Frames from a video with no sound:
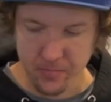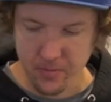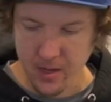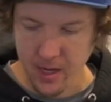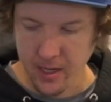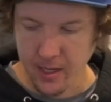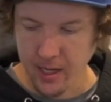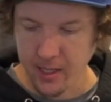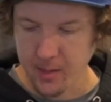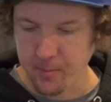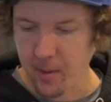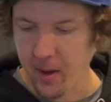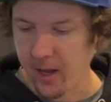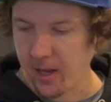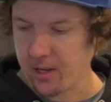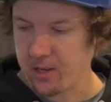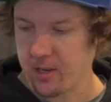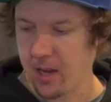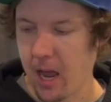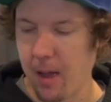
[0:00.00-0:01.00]
and now the
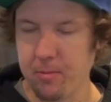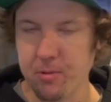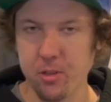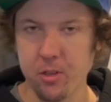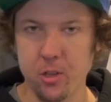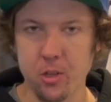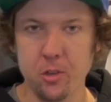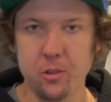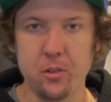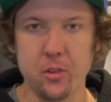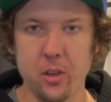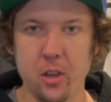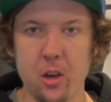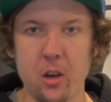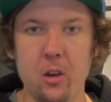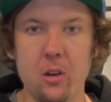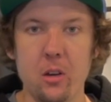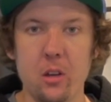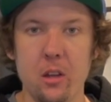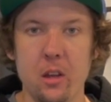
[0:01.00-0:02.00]
bike's absolutely good to
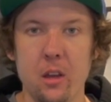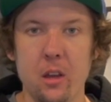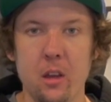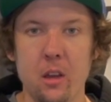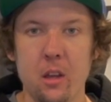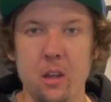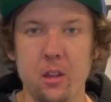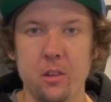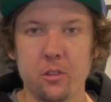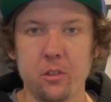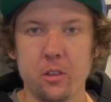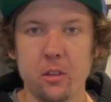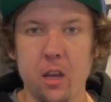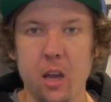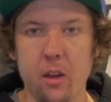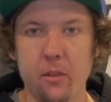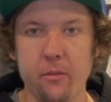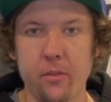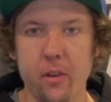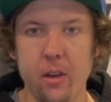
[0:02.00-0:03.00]
go. It's going to
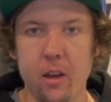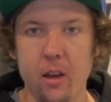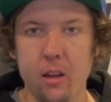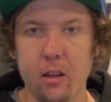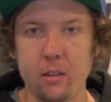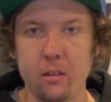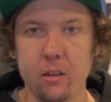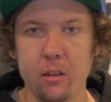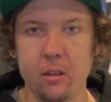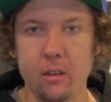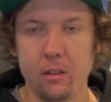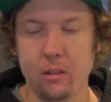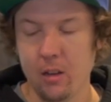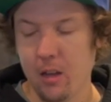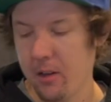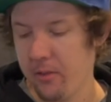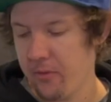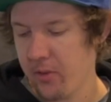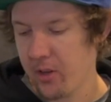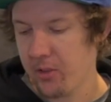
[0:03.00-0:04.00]
have a
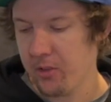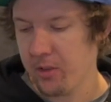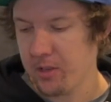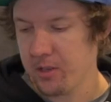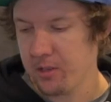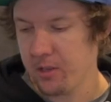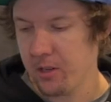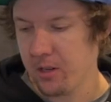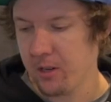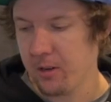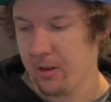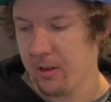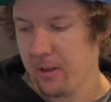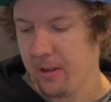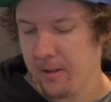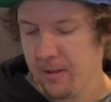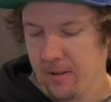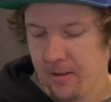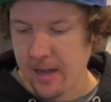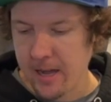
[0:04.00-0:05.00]
lot of fun this year.
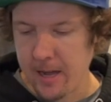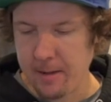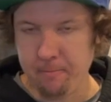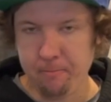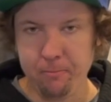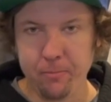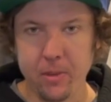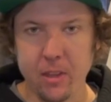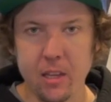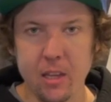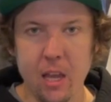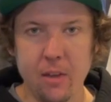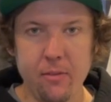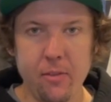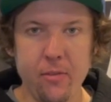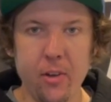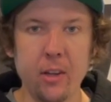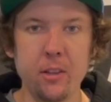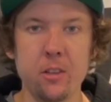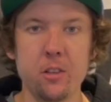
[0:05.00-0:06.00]
If you
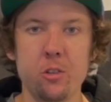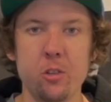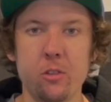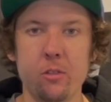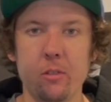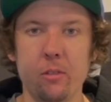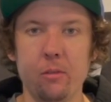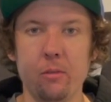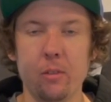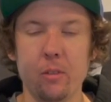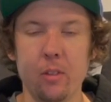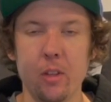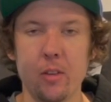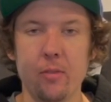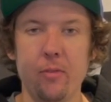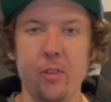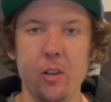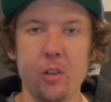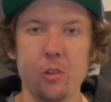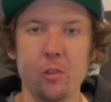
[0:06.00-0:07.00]
found this
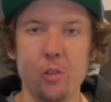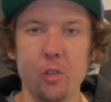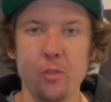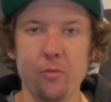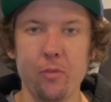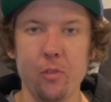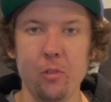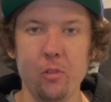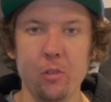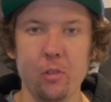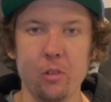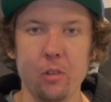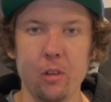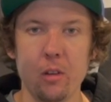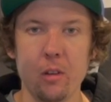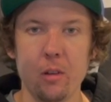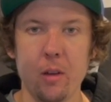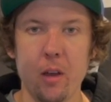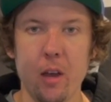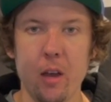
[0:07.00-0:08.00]
video useful,
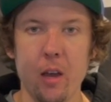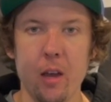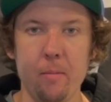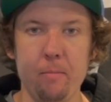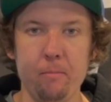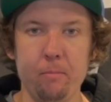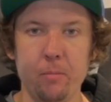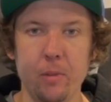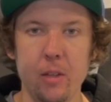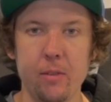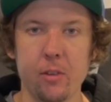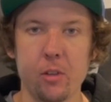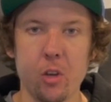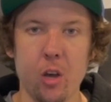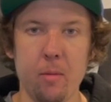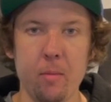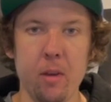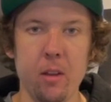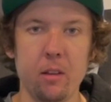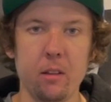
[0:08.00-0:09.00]
leave a
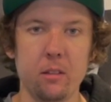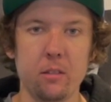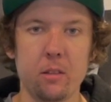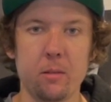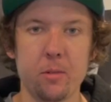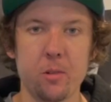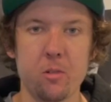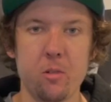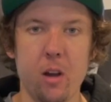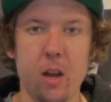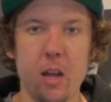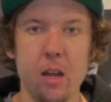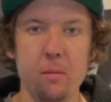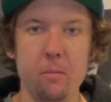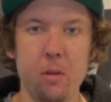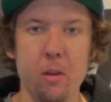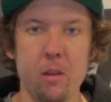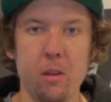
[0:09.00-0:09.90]
comment, subscribe,